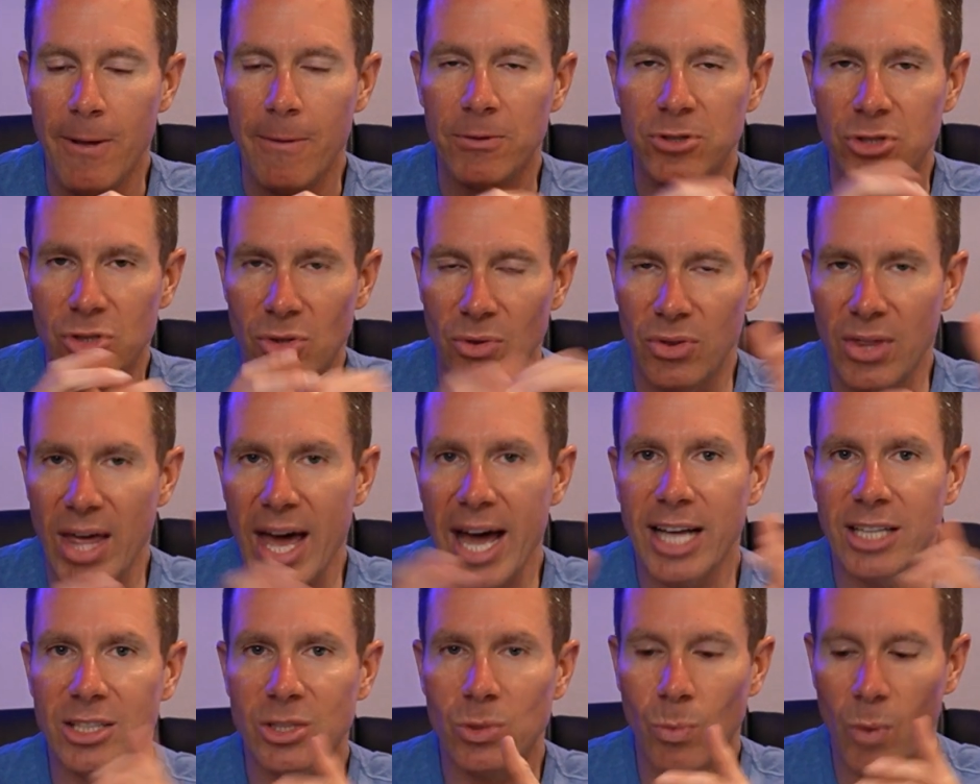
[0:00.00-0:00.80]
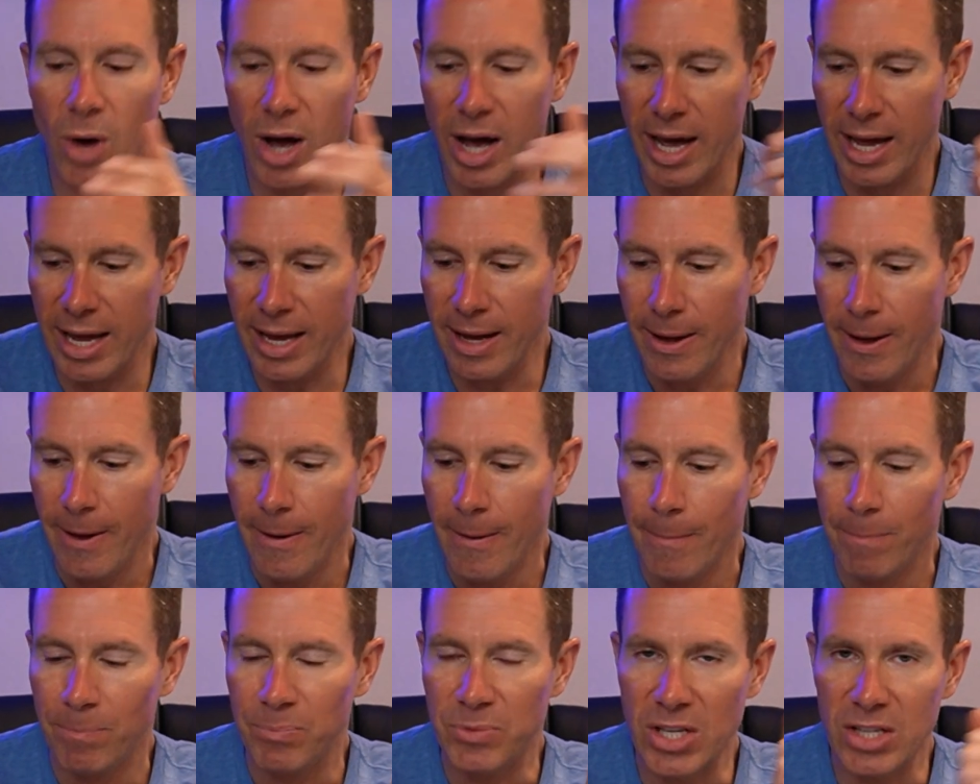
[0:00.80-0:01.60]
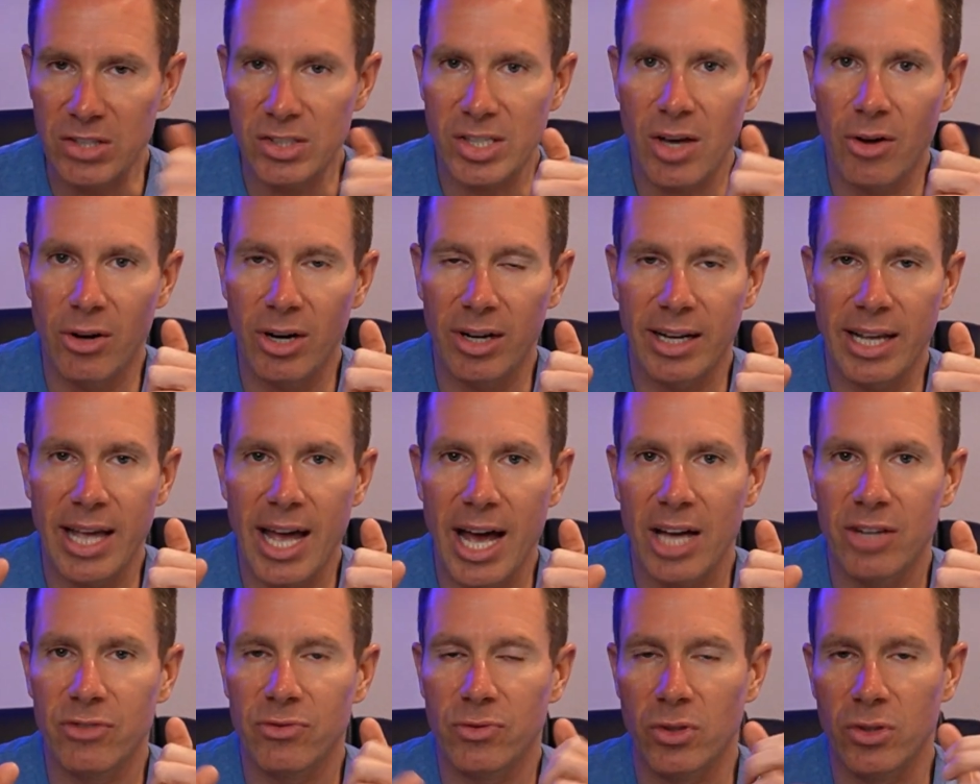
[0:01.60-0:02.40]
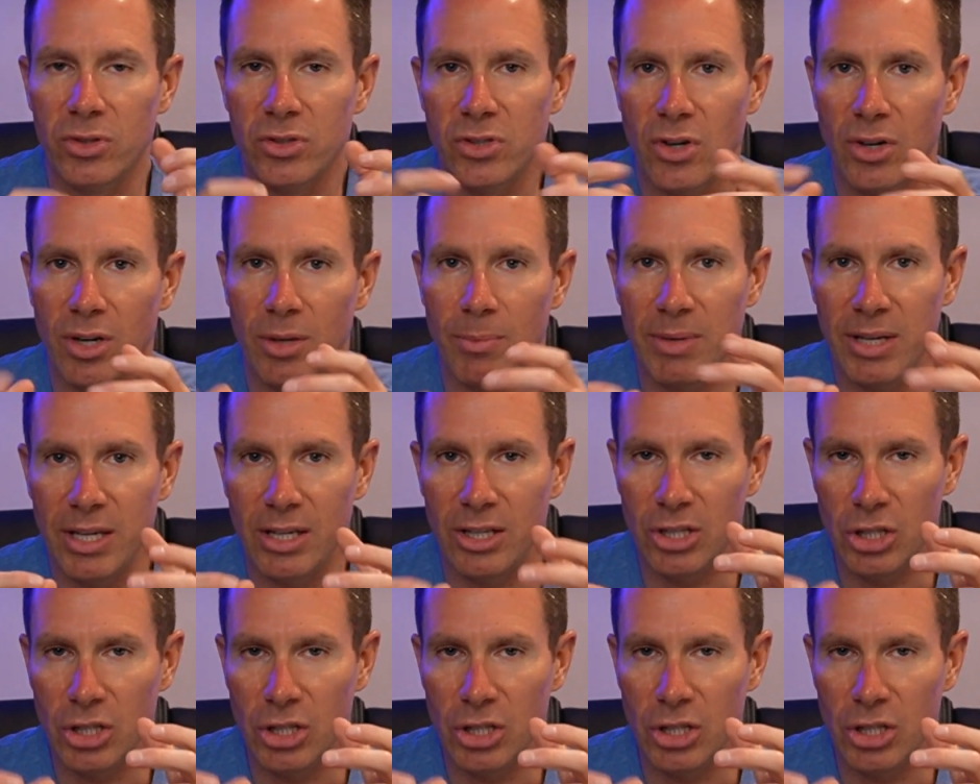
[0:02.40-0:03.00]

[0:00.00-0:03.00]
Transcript: So that's why discounted cash flow started being